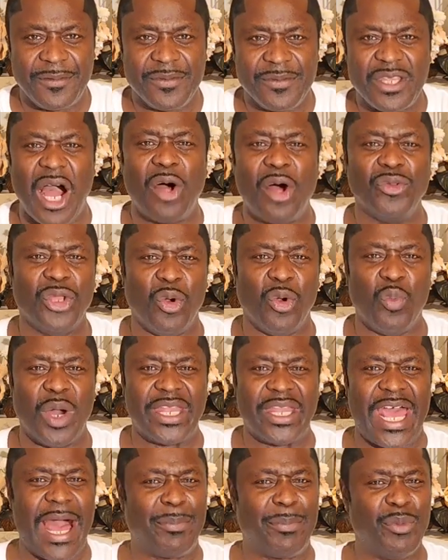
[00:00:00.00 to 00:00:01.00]
y'all know
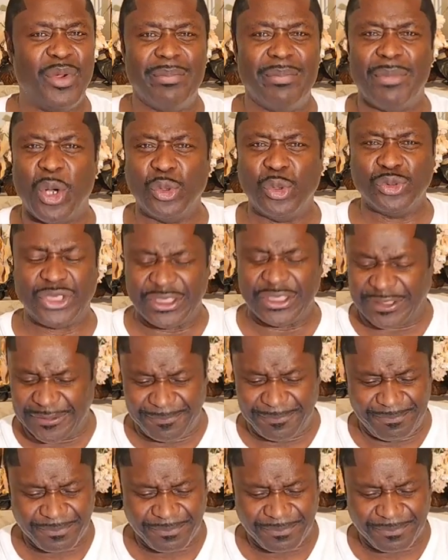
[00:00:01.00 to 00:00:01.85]
what happened with Moses.